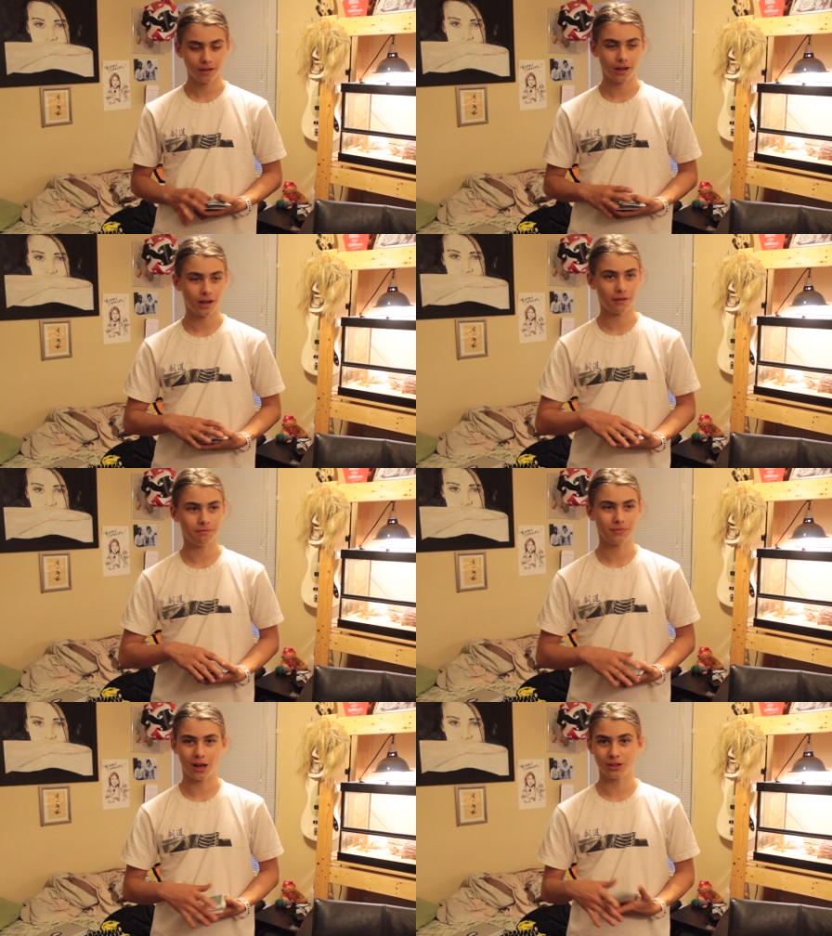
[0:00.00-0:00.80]

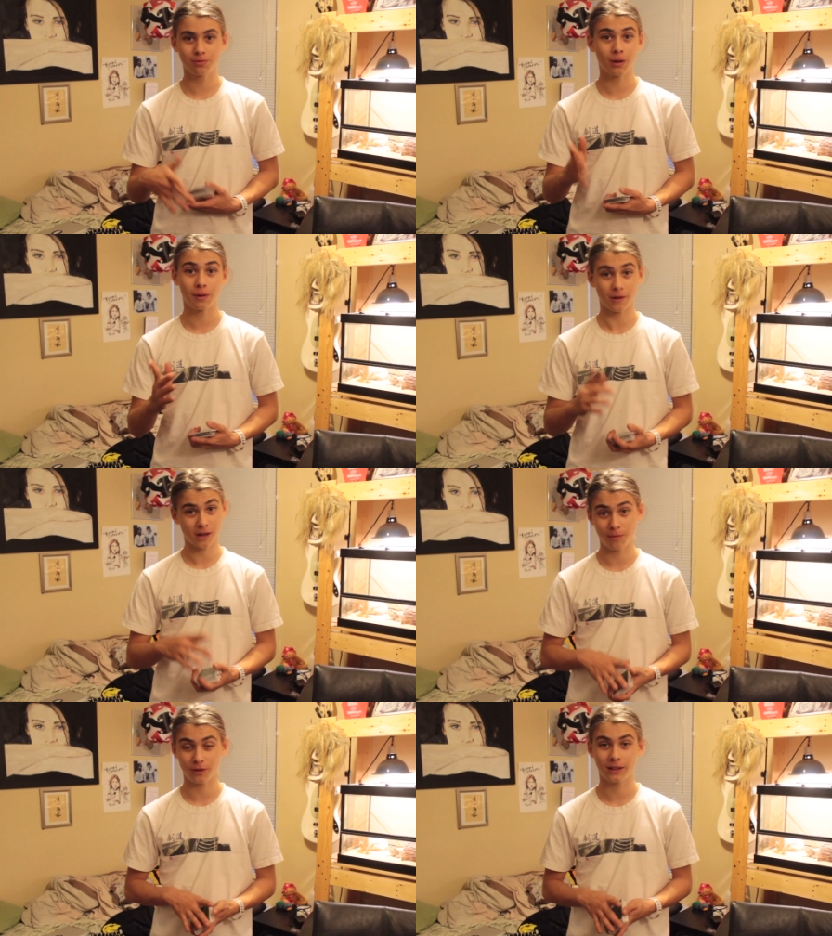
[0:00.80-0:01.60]
um, I'll just put up a
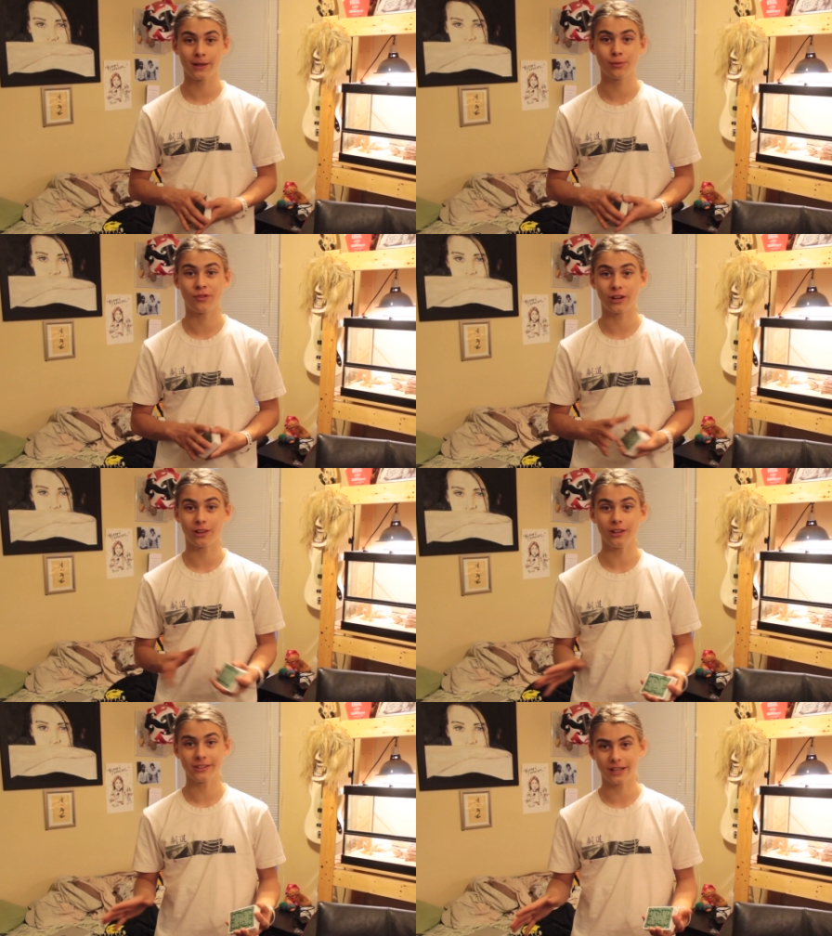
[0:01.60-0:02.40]
couple clips of what it
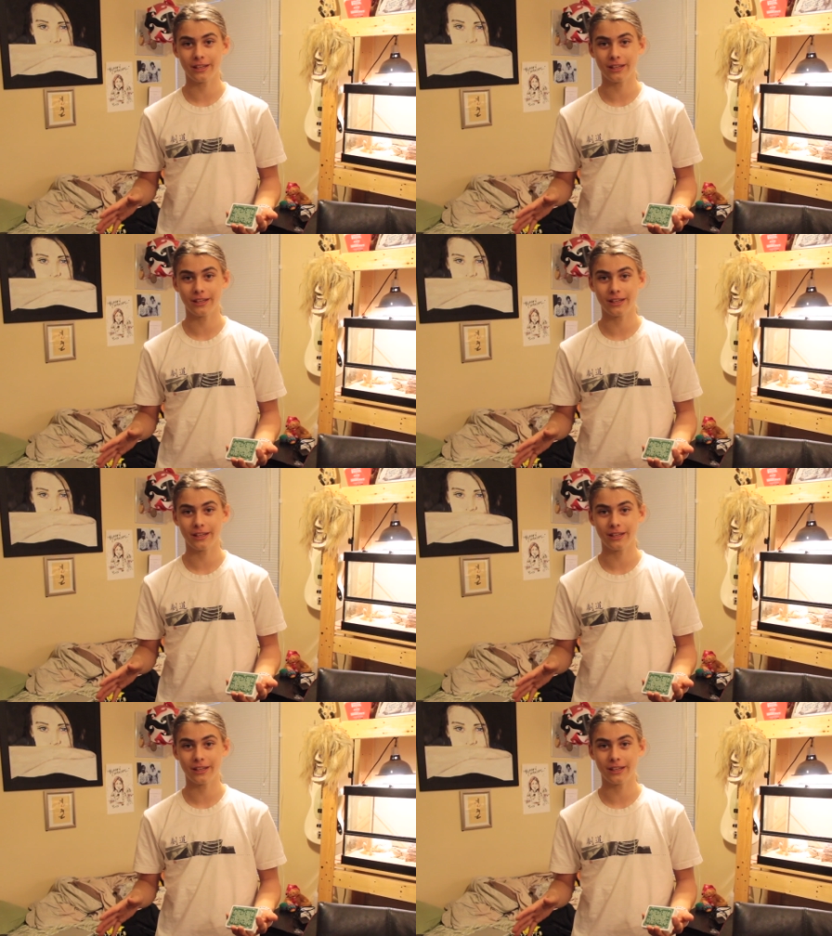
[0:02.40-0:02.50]
looks